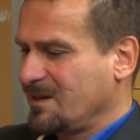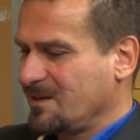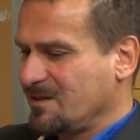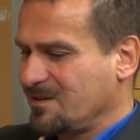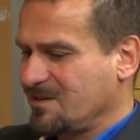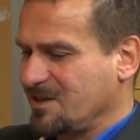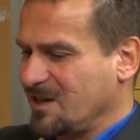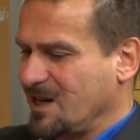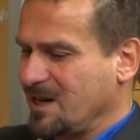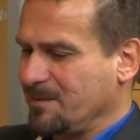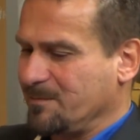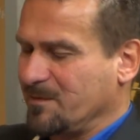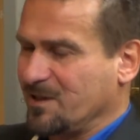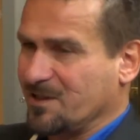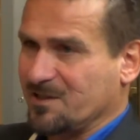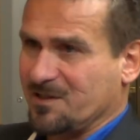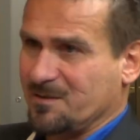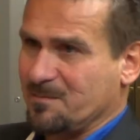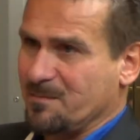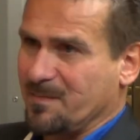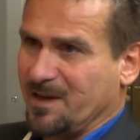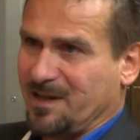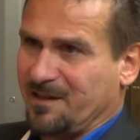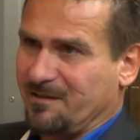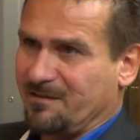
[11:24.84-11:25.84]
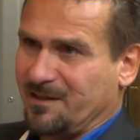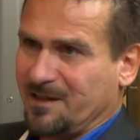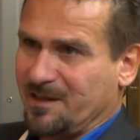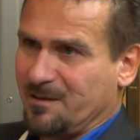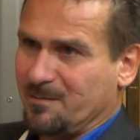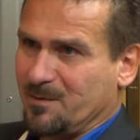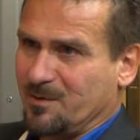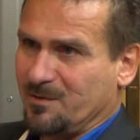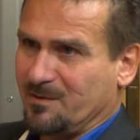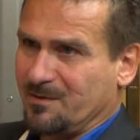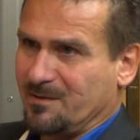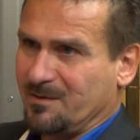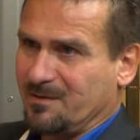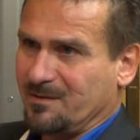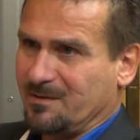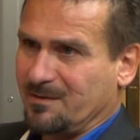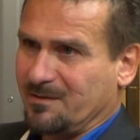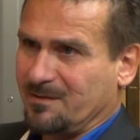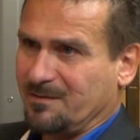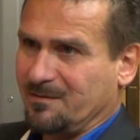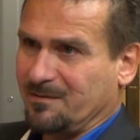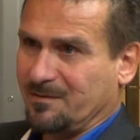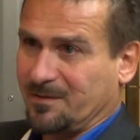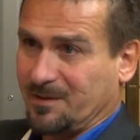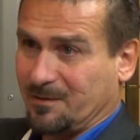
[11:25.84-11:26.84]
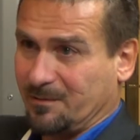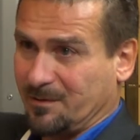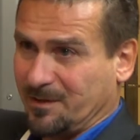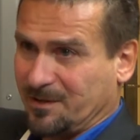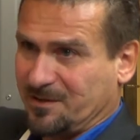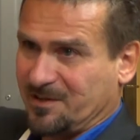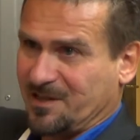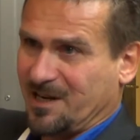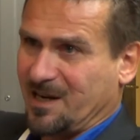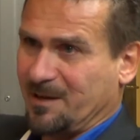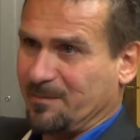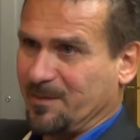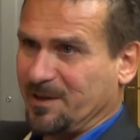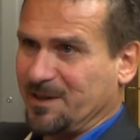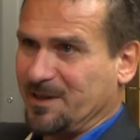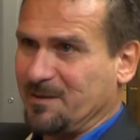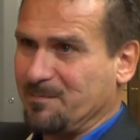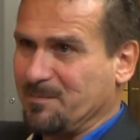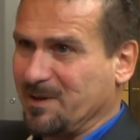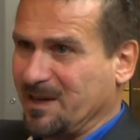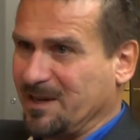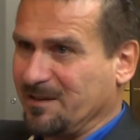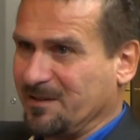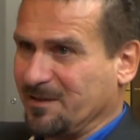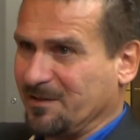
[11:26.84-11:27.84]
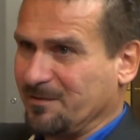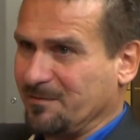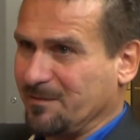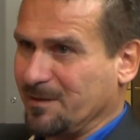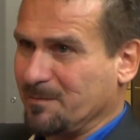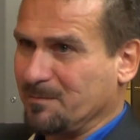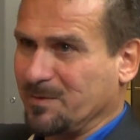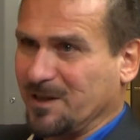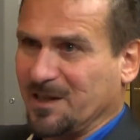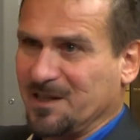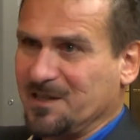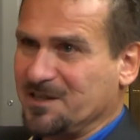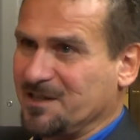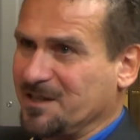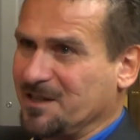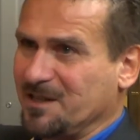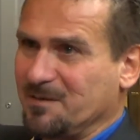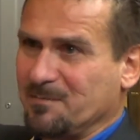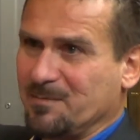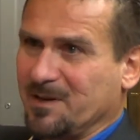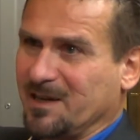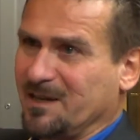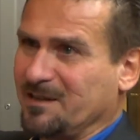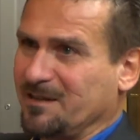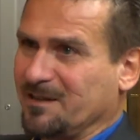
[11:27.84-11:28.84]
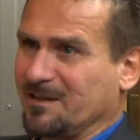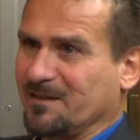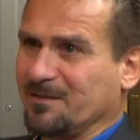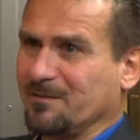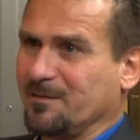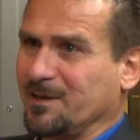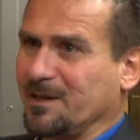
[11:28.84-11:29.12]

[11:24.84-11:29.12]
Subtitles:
Time doesn't matter anymore. So we're time independent, we're place independent.